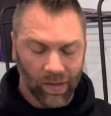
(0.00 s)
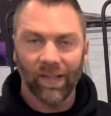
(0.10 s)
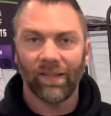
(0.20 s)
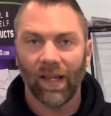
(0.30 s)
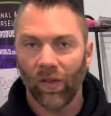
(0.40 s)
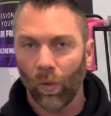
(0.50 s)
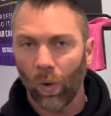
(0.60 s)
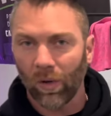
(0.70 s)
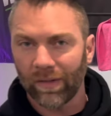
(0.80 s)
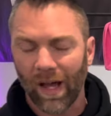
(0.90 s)

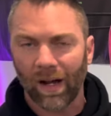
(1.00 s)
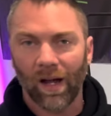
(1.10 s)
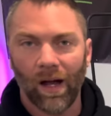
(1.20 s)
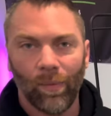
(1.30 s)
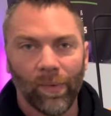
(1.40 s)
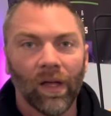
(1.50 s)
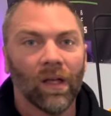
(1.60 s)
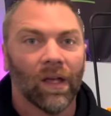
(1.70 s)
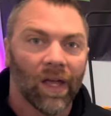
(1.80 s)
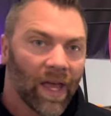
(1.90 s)
detailtheworld.com
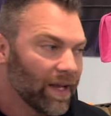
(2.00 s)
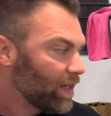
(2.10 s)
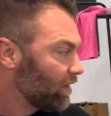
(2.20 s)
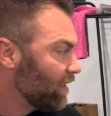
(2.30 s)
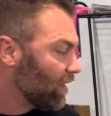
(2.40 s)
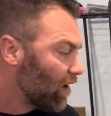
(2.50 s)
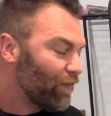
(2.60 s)
and get the uh,